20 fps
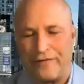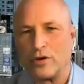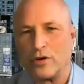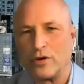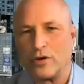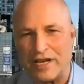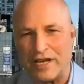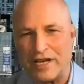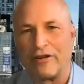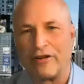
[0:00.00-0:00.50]
there
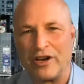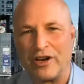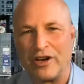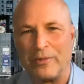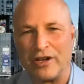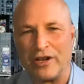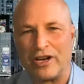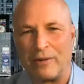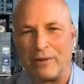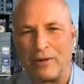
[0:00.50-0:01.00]
was ever going to
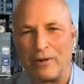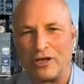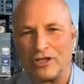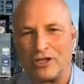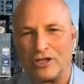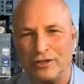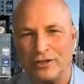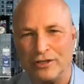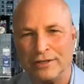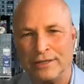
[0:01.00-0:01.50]
be a
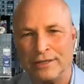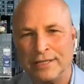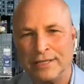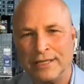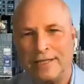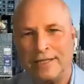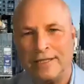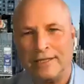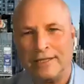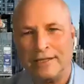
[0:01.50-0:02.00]
commercial
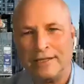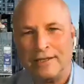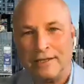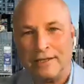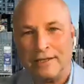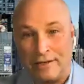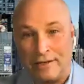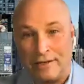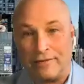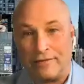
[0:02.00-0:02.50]

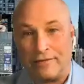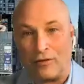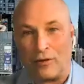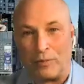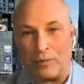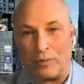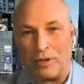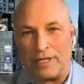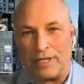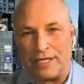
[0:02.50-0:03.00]

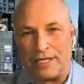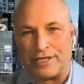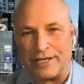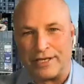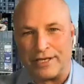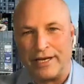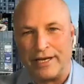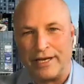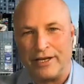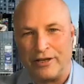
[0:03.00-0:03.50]
for
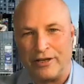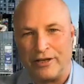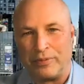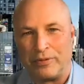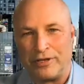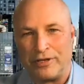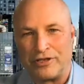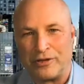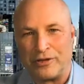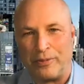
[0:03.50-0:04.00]
policing and the
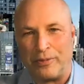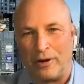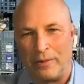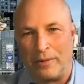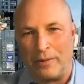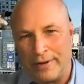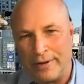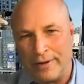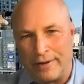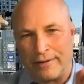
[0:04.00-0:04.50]
police
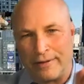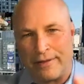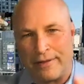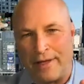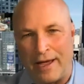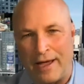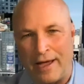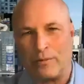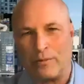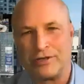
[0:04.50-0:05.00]
department,
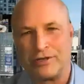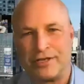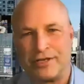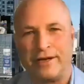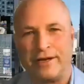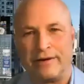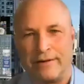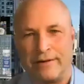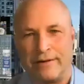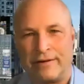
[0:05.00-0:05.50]
that was
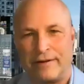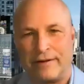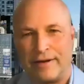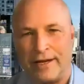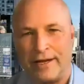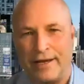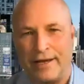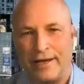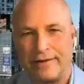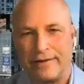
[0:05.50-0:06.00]
it.
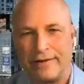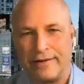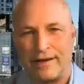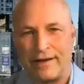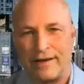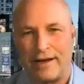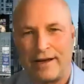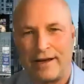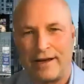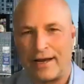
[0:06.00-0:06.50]
And
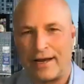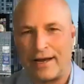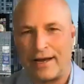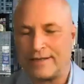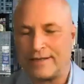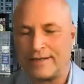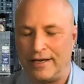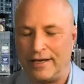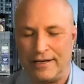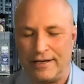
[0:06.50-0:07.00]
I got to
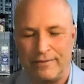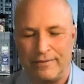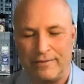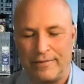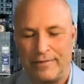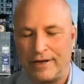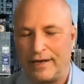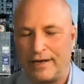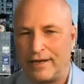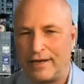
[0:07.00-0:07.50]
tell you,
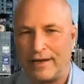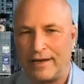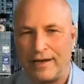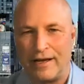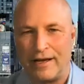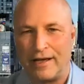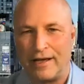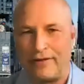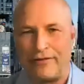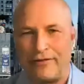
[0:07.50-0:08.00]

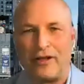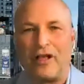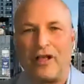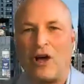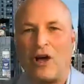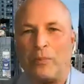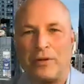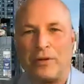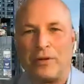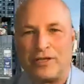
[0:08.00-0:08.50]
I feel
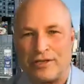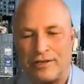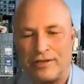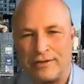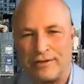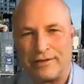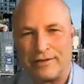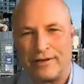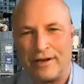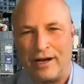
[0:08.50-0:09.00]
helpless.
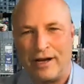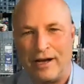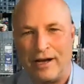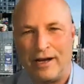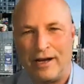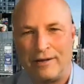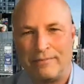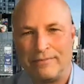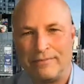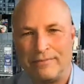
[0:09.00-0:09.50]

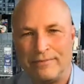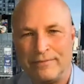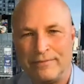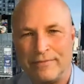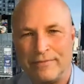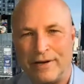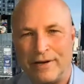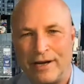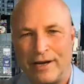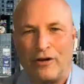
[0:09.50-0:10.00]
I
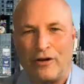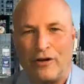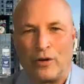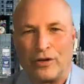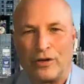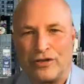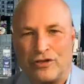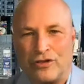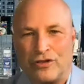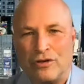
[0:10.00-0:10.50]
don't know
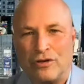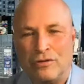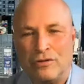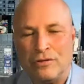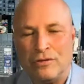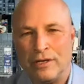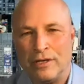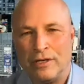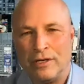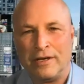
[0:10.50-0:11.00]
what to
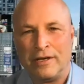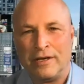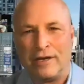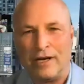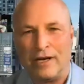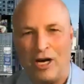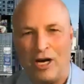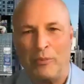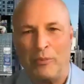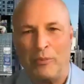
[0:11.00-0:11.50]
do,
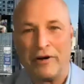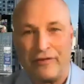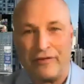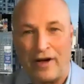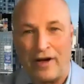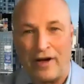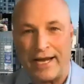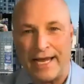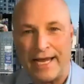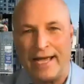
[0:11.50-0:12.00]
but if
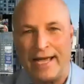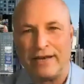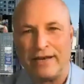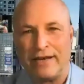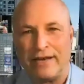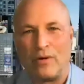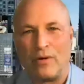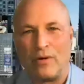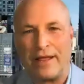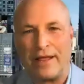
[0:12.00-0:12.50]
I can
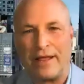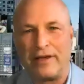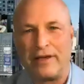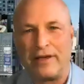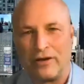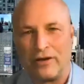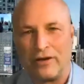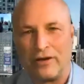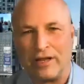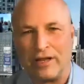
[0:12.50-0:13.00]
do anything,
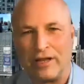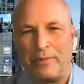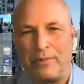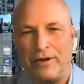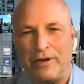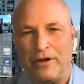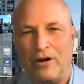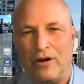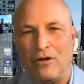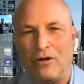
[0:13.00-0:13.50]
you can let me
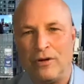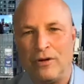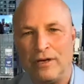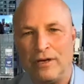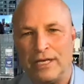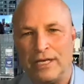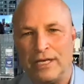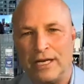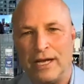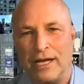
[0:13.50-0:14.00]
know.
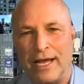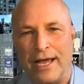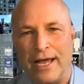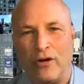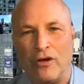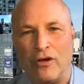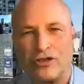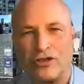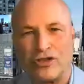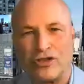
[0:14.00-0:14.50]

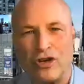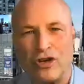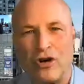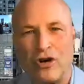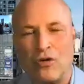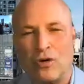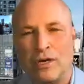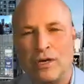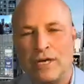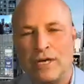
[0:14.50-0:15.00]
And
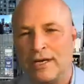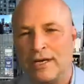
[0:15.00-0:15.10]
also,